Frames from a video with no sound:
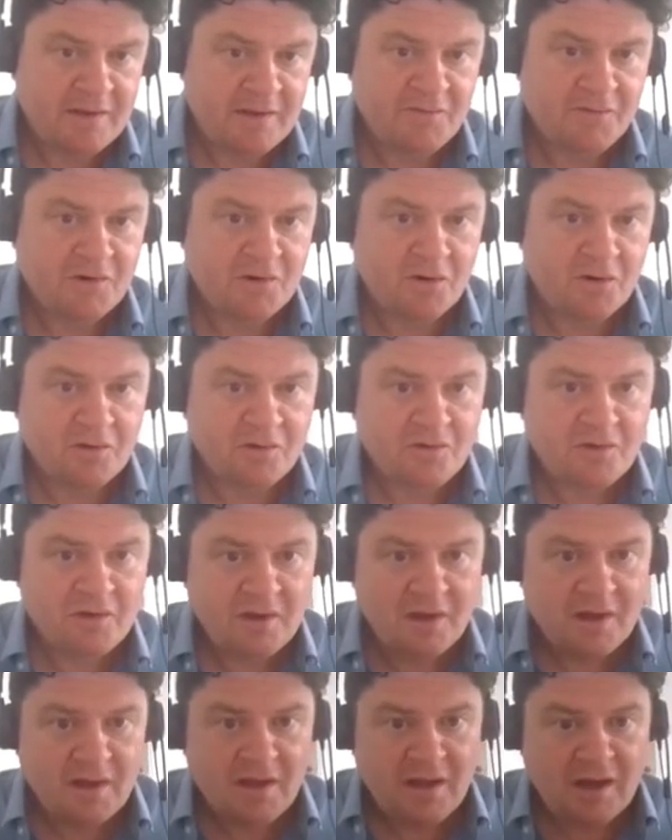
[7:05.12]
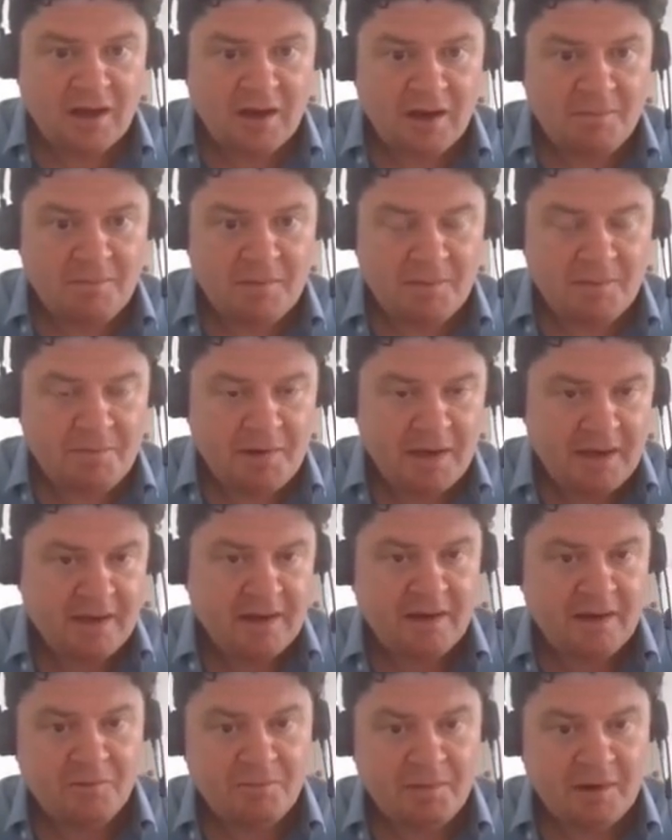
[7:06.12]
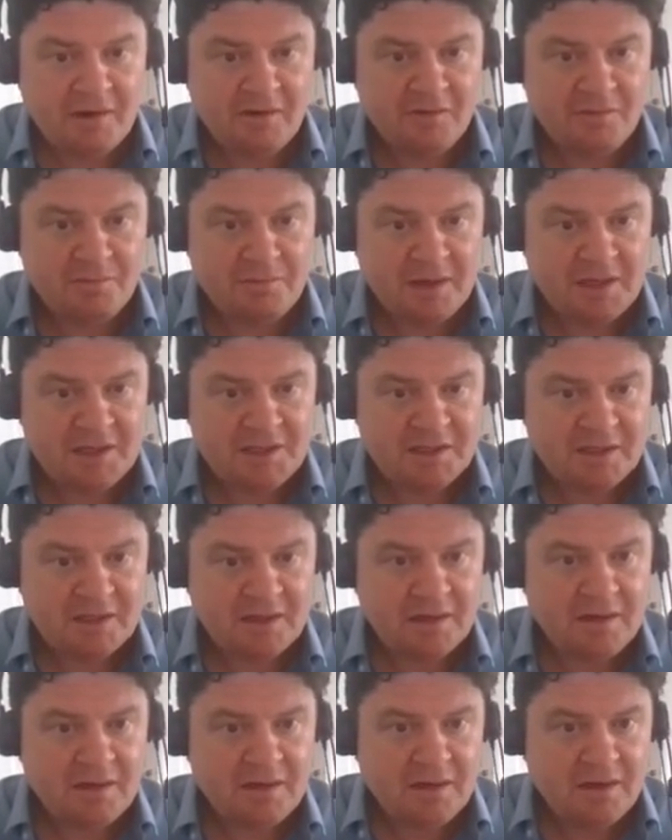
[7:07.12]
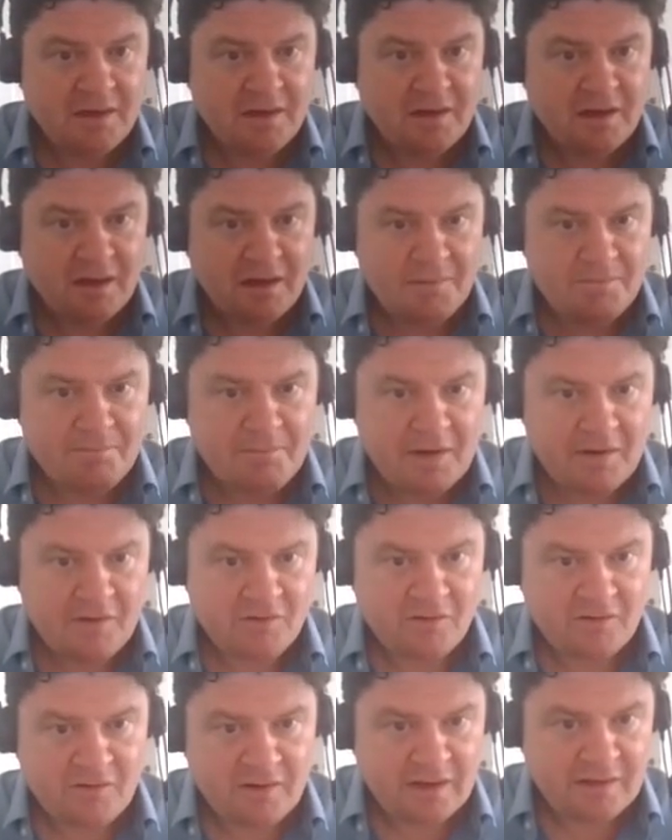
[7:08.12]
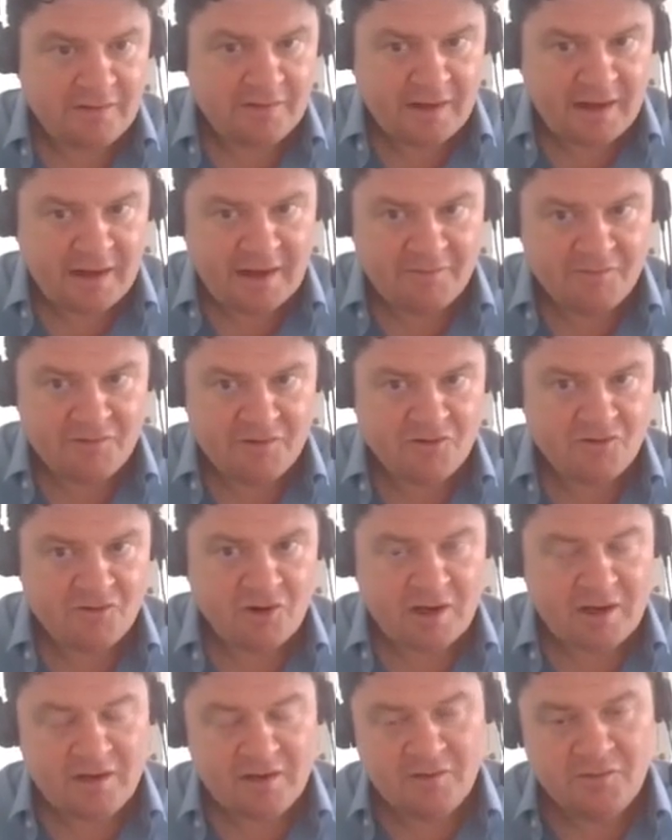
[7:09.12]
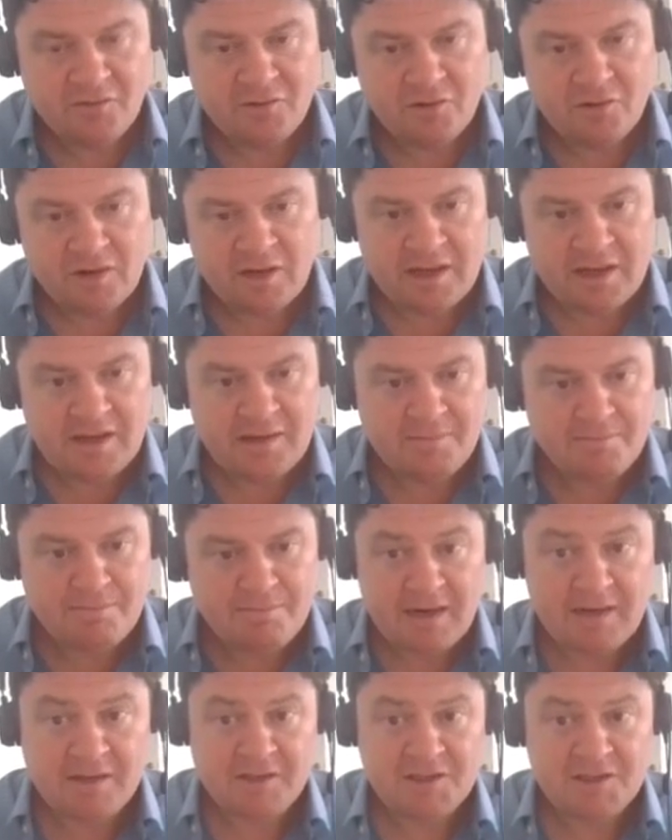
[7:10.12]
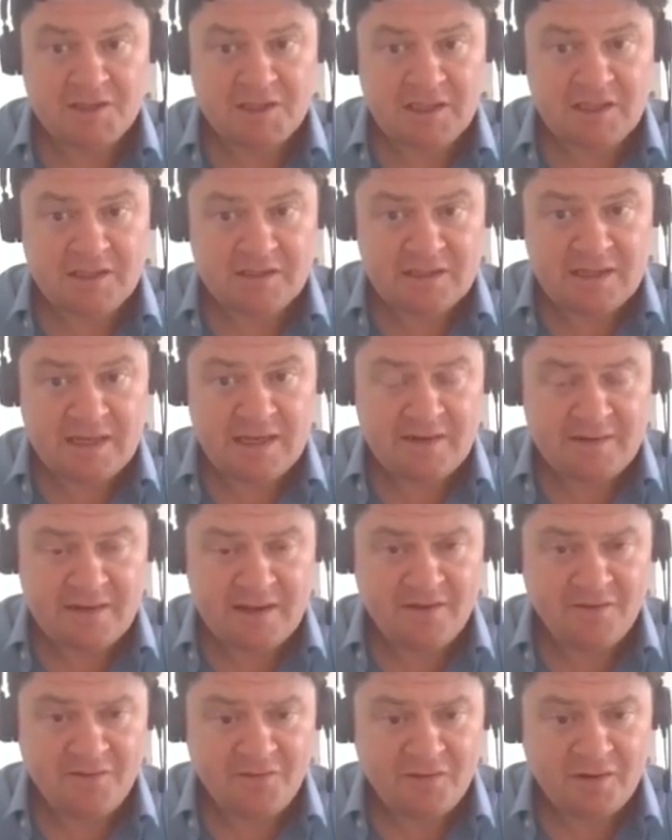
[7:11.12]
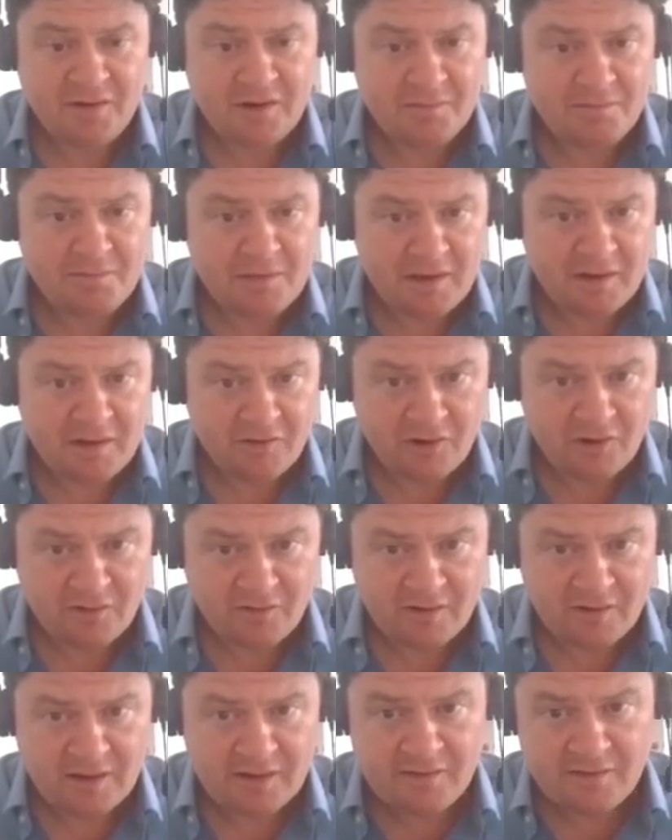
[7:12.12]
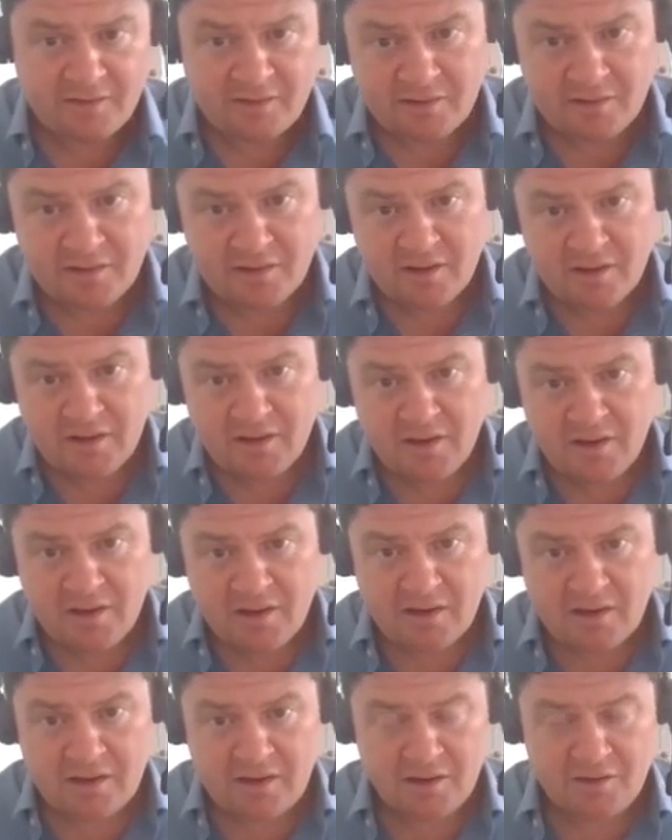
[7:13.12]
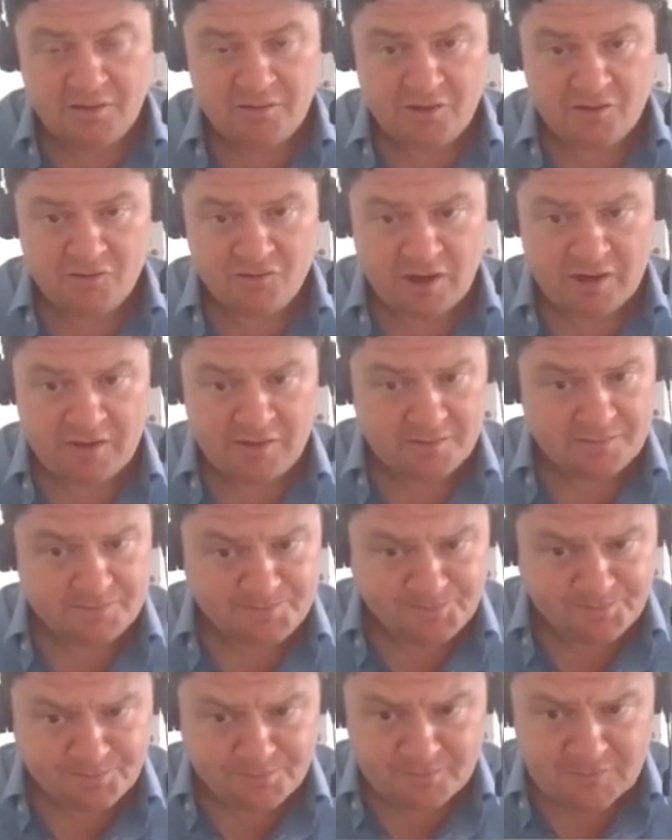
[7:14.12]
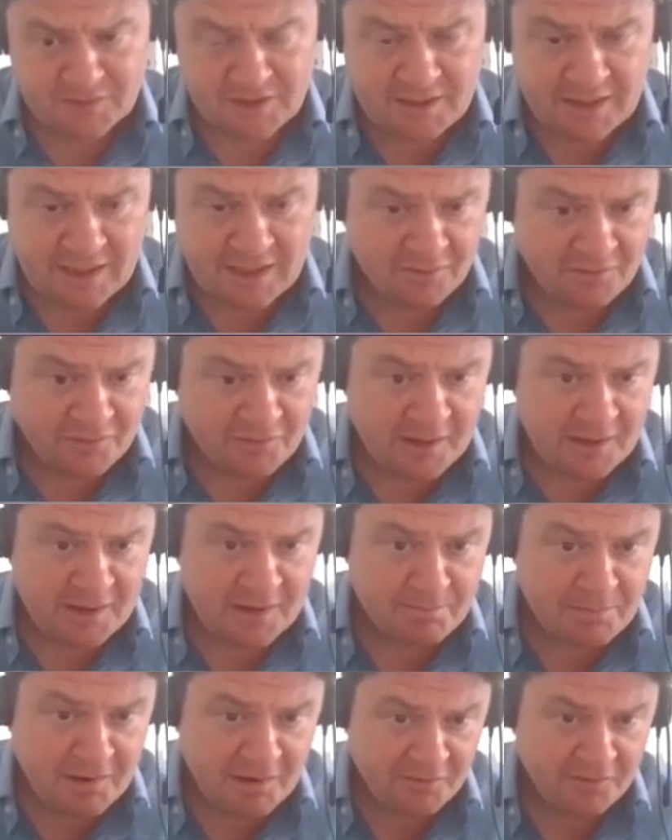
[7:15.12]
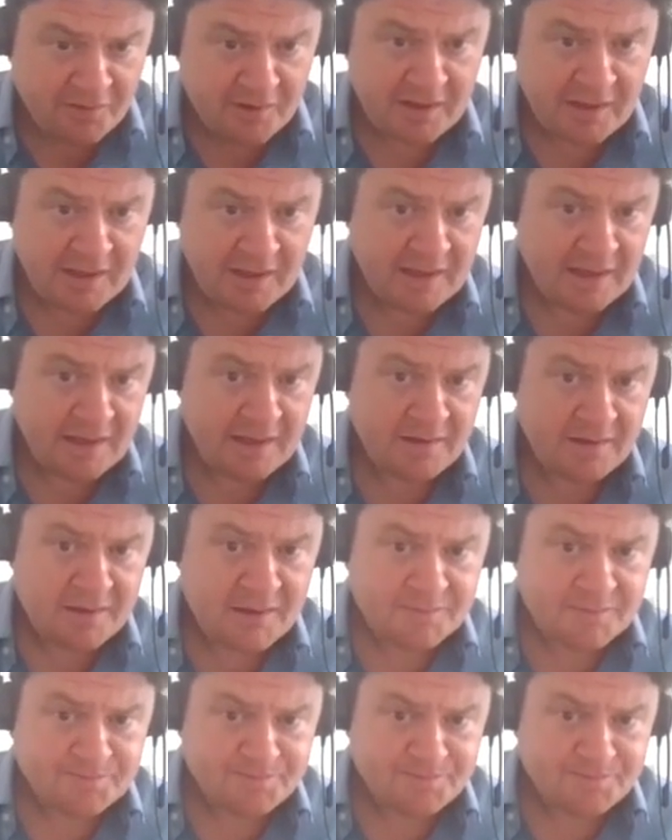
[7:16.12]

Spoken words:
You've got a P&L based measure being translated at average rate. You've got a balance sheet net debt figure being translated at closing rate. Now, the epiphany here,